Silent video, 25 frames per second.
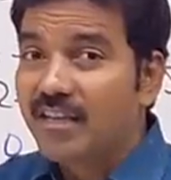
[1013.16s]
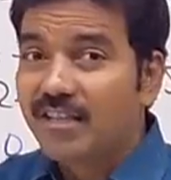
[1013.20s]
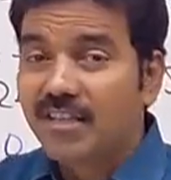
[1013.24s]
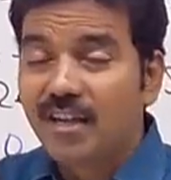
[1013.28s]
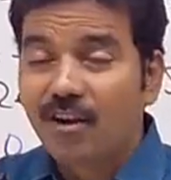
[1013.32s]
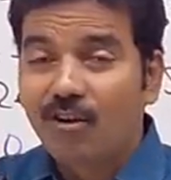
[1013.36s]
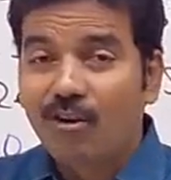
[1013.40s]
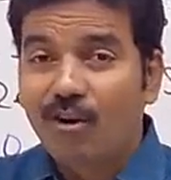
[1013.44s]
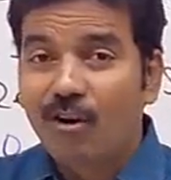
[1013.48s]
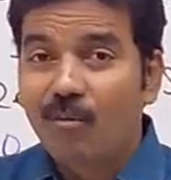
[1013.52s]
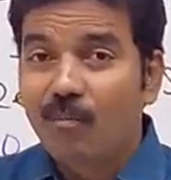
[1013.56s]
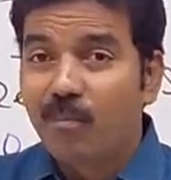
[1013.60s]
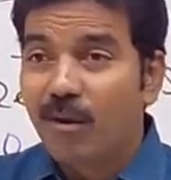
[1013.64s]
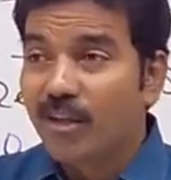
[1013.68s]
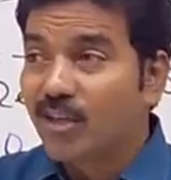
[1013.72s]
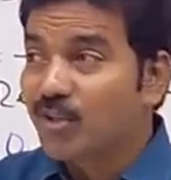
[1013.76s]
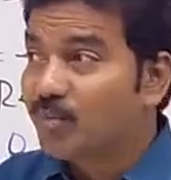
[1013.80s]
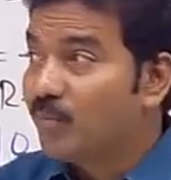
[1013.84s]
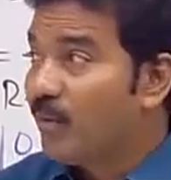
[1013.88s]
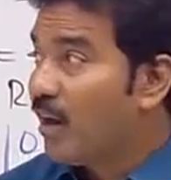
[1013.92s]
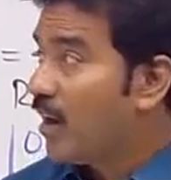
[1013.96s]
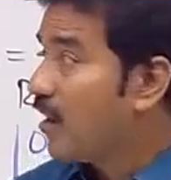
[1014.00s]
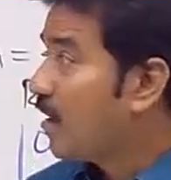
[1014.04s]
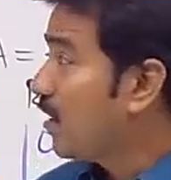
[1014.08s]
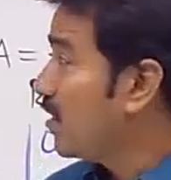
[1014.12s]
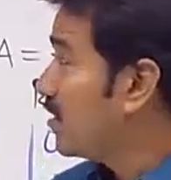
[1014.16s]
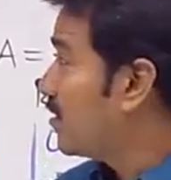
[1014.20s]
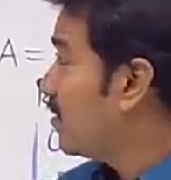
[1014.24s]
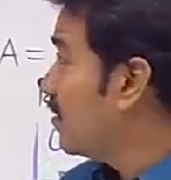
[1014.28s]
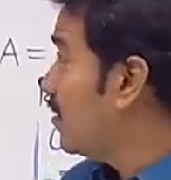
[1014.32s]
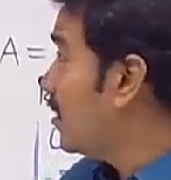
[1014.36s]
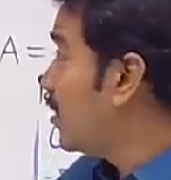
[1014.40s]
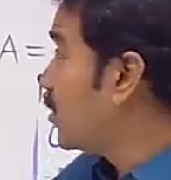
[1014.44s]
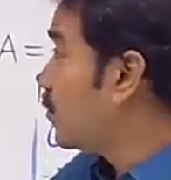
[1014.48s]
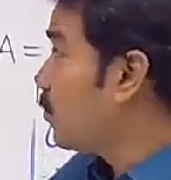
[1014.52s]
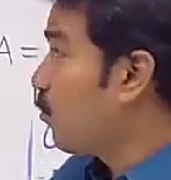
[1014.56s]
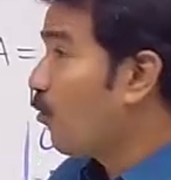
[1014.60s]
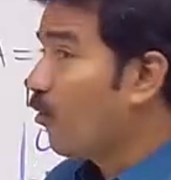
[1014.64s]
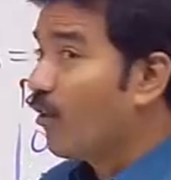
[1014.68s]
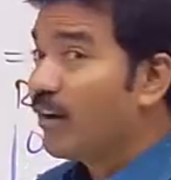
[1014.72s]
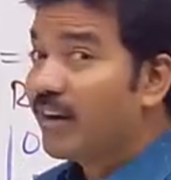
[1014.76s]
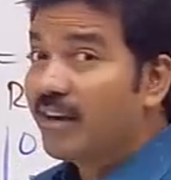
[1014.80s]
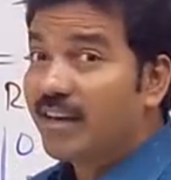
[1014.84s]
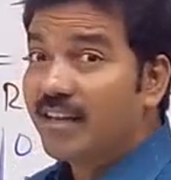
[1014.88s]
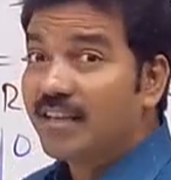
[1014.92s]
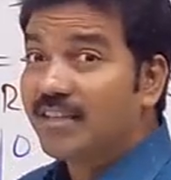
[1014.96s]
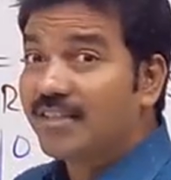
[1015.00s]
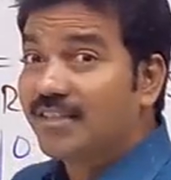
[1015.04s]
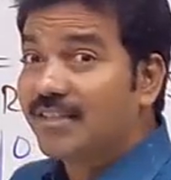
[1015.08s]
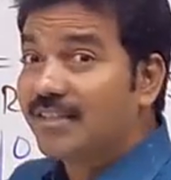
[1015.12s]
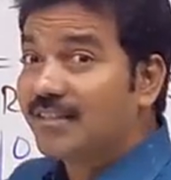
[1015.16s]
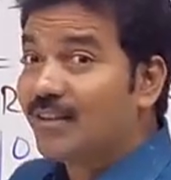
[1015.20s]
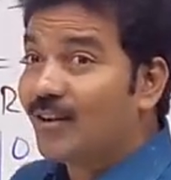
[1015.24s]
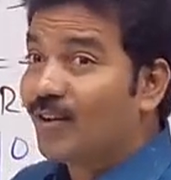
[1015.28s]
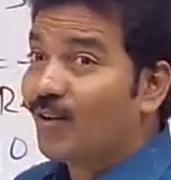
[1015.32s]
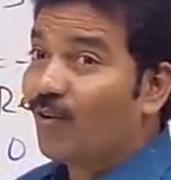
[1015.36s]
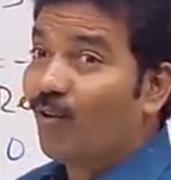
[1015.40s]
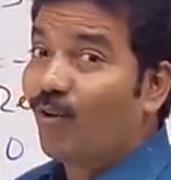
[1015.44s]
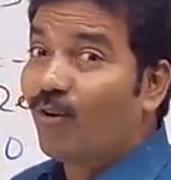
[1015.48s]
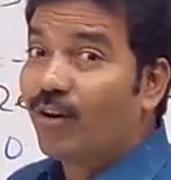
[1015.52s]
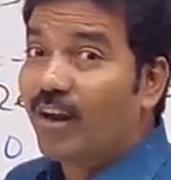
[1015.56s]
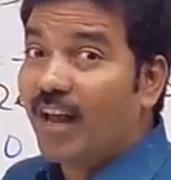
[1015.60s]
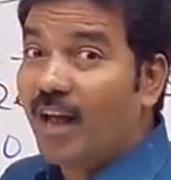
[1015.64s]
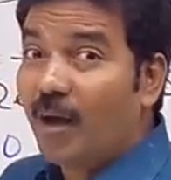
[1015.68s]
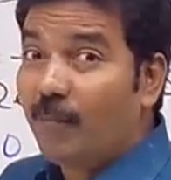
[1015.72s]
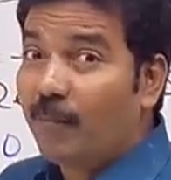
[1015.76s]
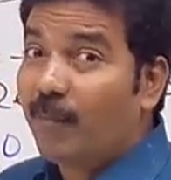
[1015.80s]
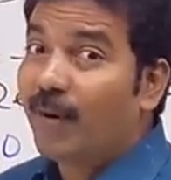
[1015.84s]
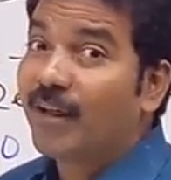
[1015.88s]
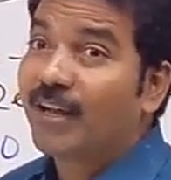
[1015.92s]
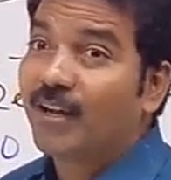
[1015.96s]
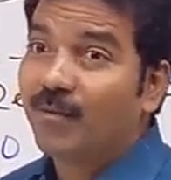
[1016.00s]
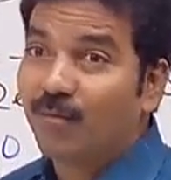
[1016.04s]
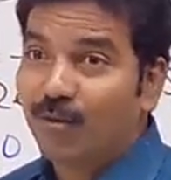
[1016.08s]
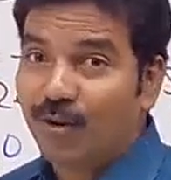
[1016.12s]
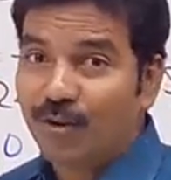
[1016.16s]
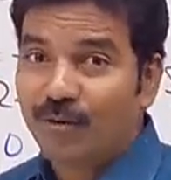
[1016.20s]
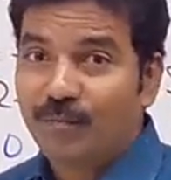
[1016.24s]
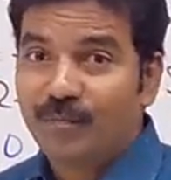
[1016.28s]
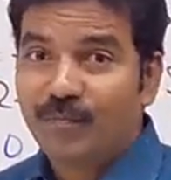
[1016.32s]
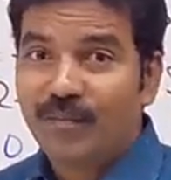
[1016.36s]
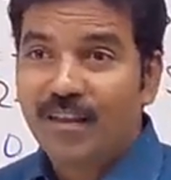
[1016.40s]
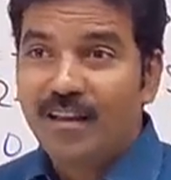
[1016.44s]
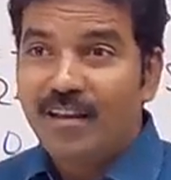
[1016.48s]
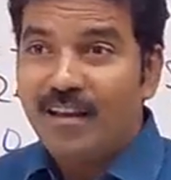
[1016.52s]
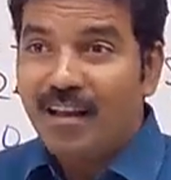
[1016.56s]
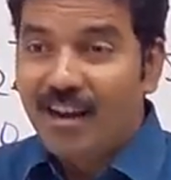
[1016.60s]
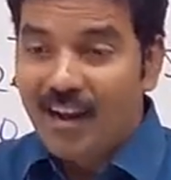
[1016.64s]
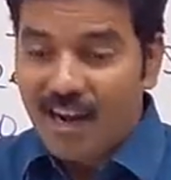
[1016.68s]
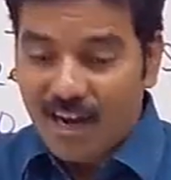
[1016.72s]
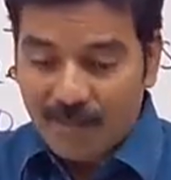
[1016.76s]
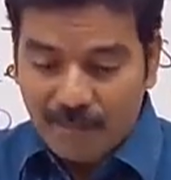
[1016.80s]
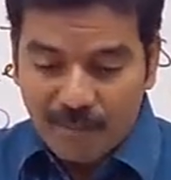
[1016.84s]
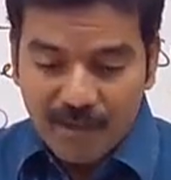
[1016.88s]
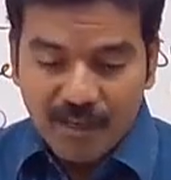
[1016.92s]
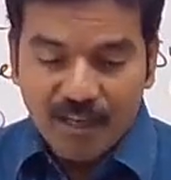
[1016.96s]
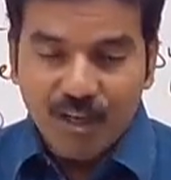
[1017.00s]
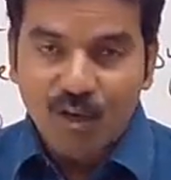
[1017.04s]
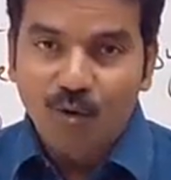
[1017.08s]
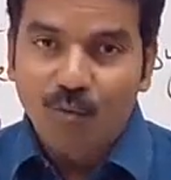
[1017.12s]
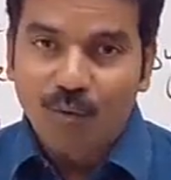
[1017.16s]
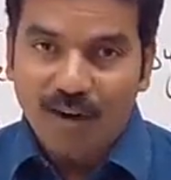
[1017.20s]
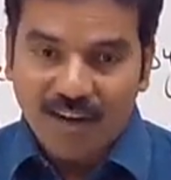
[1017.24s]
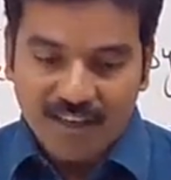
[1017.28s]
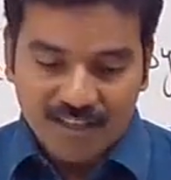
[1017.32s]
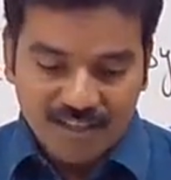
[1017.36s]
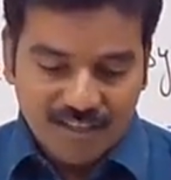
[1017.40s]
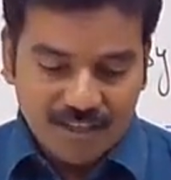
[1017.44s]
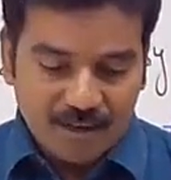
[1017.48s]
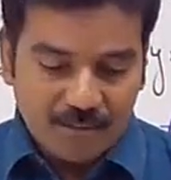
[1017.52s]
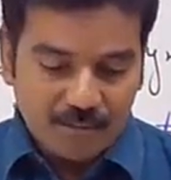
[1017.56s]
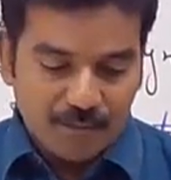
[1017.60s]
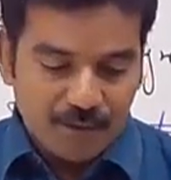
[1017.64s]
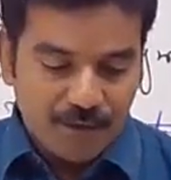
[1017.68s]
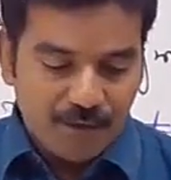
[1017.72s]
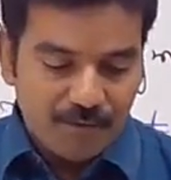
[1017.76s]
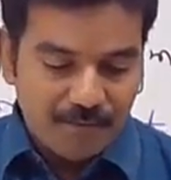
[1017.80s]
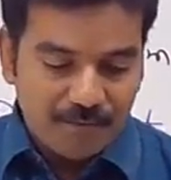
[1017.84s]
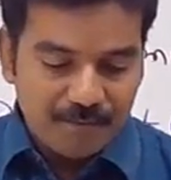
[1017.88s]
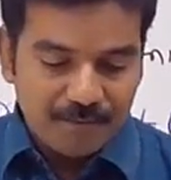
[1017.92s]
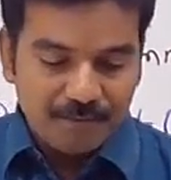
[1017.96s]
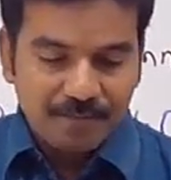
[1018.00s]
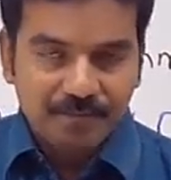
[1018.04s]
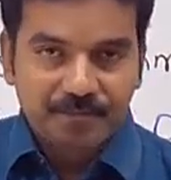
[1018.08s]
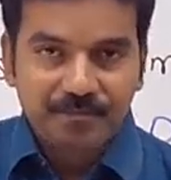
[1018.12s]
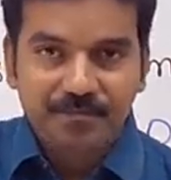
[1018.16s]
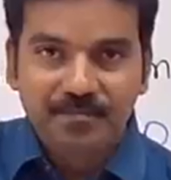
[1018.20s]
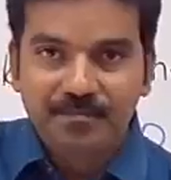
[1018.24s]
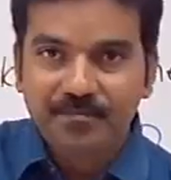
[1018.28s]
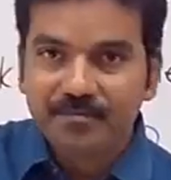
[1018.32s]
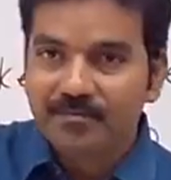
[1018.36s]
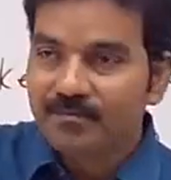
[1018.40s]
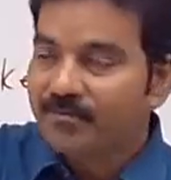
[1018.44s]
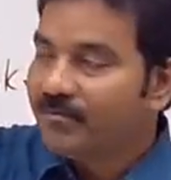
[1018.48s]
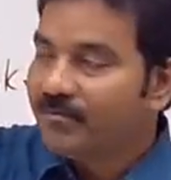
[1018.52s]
If it is a complex matrix, this point is not applicable. Let me give one example.